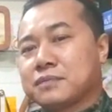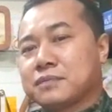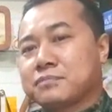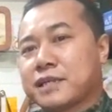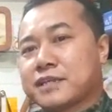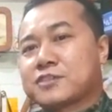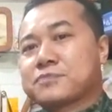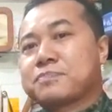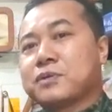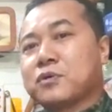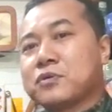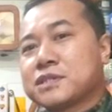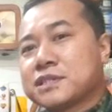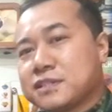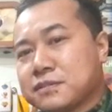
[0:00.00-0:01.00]

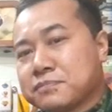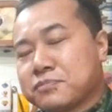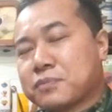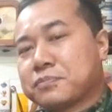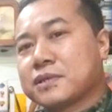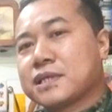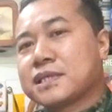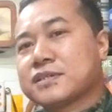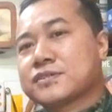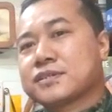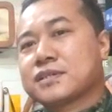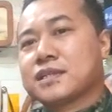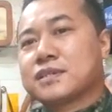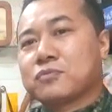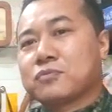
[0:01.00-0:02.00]
exploded in population
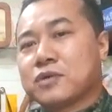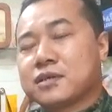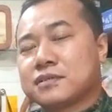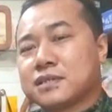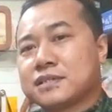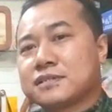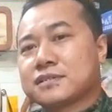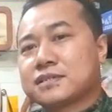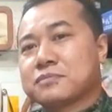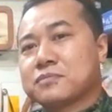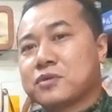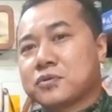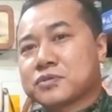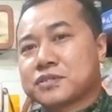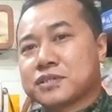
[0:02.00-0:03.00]
in some
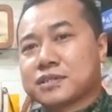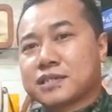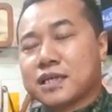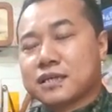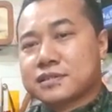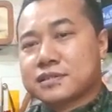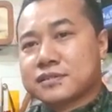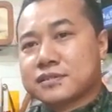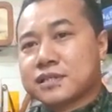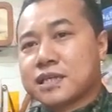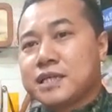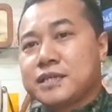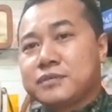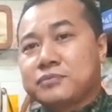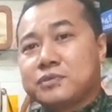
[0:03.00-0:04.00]
orchard gardens,
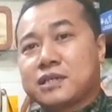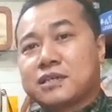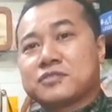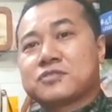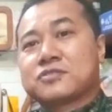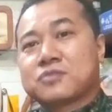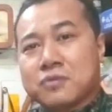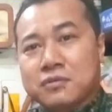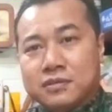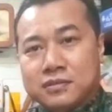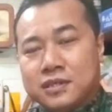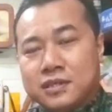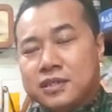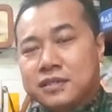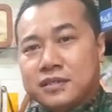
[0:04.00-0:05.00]
we control
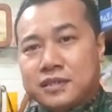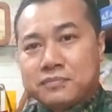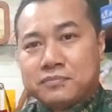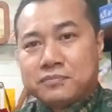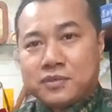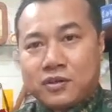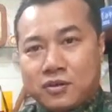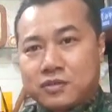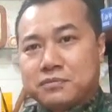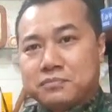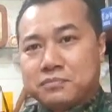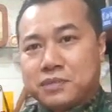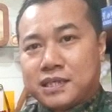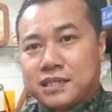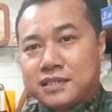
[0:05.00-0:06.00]
them not
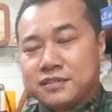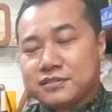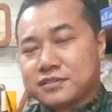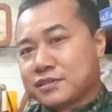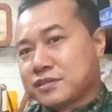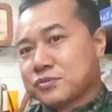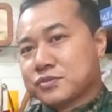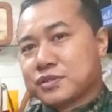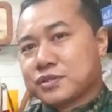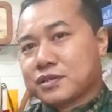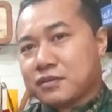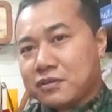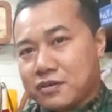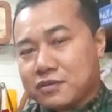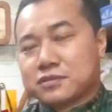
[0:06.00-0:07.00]
by introducing
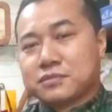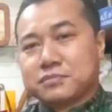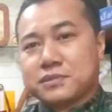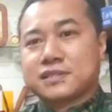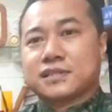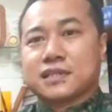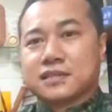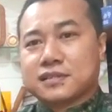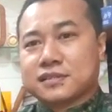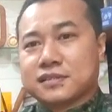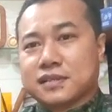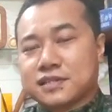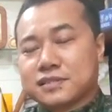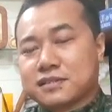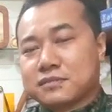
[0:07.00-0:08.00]
a lot of
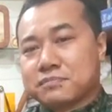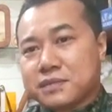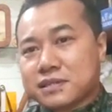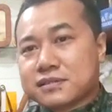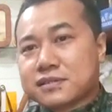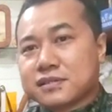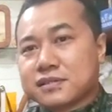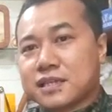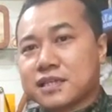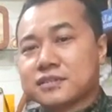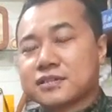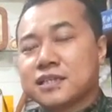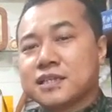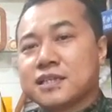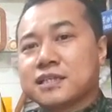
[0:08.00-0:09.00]
insecticides and pesticides.
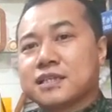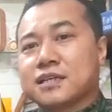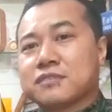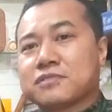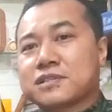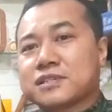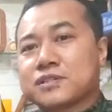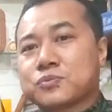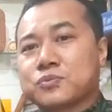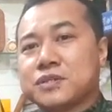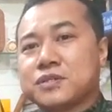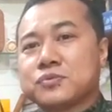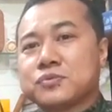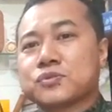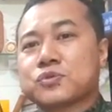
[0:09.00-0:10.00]
Nowadays we
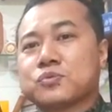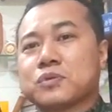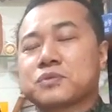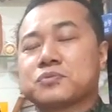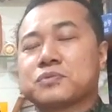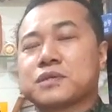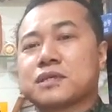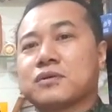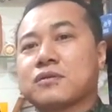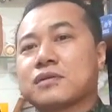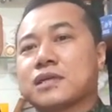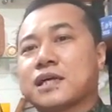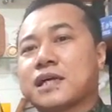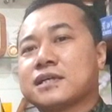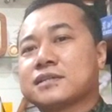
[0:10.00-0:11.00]
use what we call
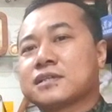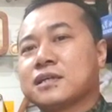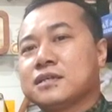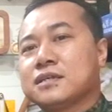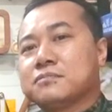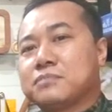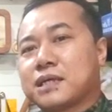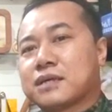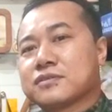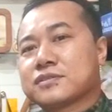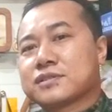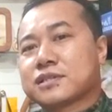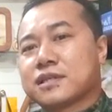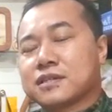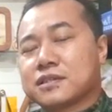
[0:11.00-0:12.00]
as
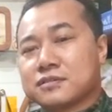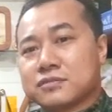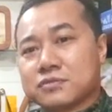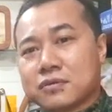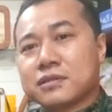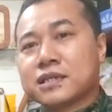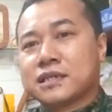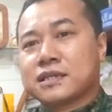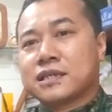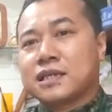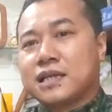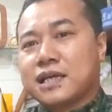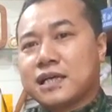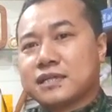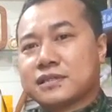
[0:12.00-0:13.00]
biological controlling
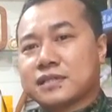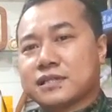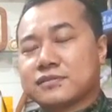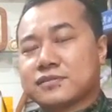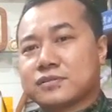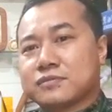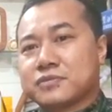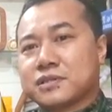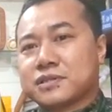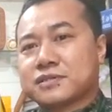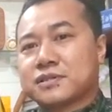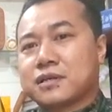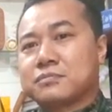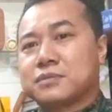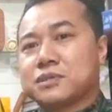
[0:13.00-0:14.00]
agents. For
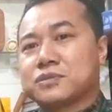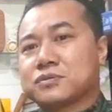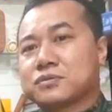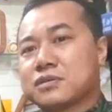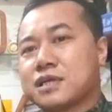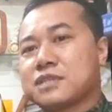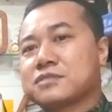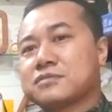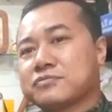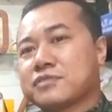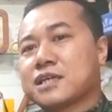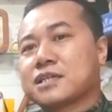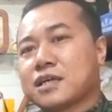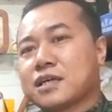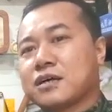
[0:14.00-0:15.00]
example, you try to
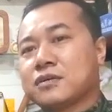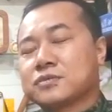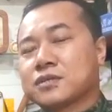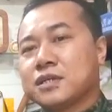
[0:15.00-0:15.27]
find out